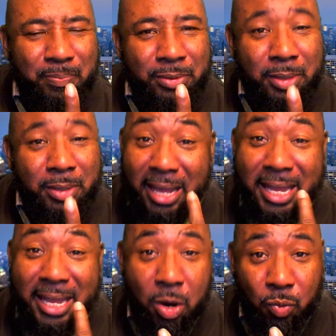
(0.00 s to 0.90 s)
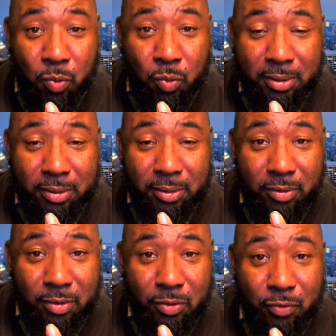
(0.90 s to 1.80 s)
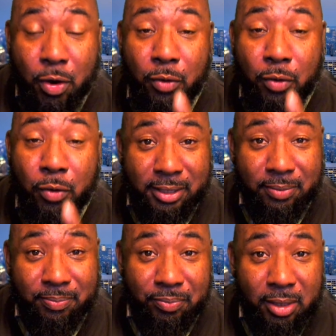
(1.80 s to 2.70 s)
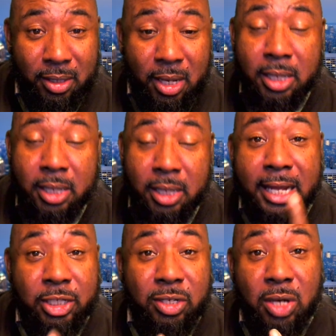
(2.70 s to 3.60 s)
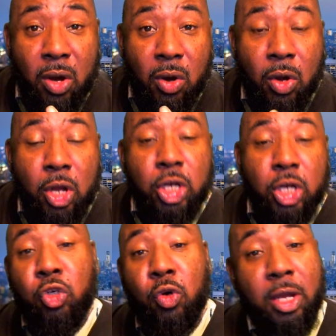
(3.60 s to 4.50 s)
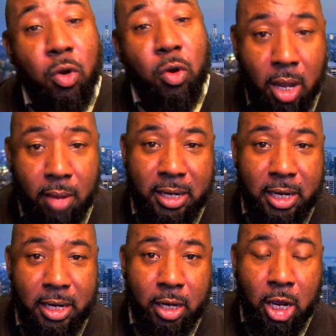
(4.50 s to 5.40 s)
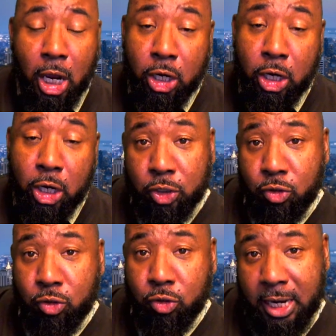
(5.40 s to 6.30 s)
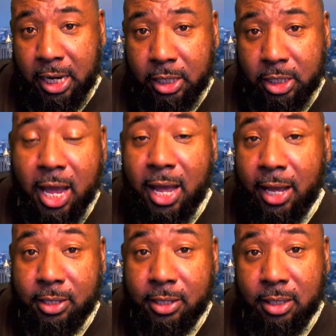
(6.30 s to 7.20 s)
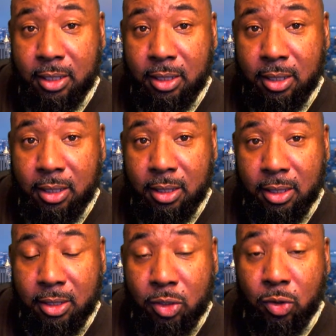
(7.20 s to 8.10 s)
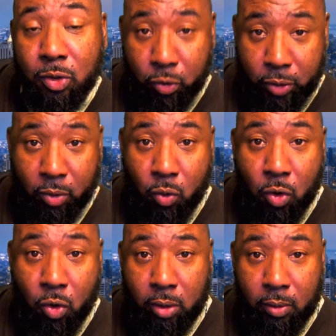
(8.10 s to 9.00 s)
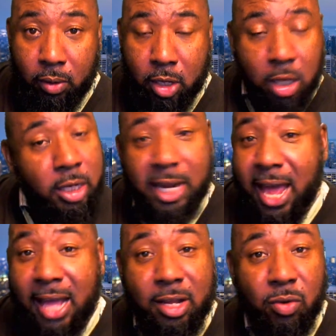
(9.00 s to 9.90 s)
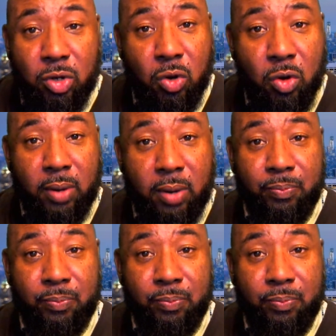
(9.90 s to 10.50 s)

The man got that weapon for a reason. To let you know that you ain't going to come in here and do what you did to us during the Korean War. You're not going to do it.